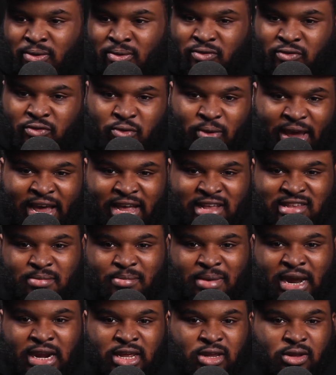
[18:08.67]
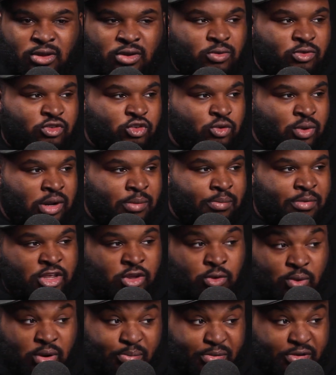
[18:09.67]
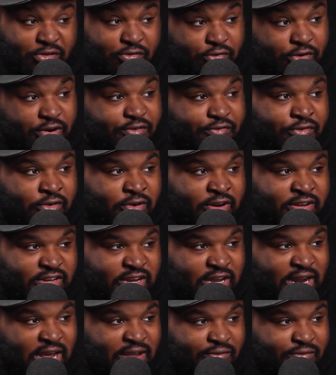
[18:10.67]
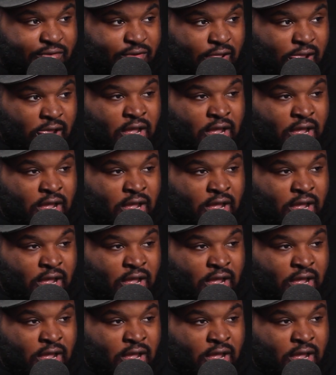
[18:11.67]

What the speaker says: you ask somebody what you want to be. You want to be free for the rest of your life?